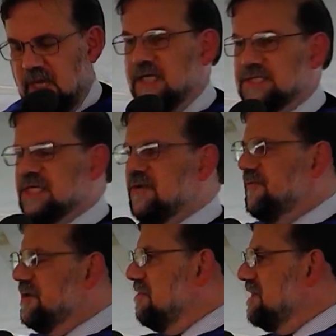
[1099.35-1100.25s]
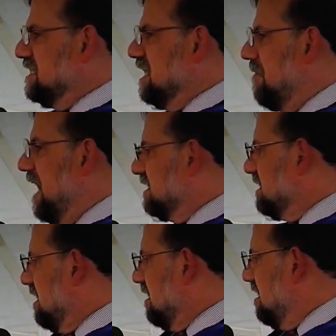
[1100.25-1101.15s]
hunted for the missing
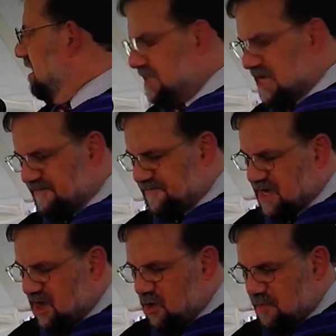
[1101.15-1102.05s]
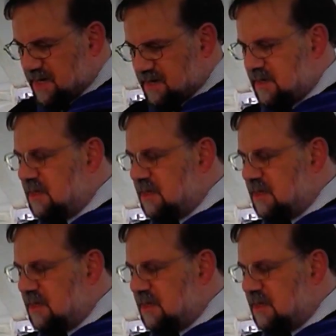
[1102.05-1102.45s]
matzah, the afikomen,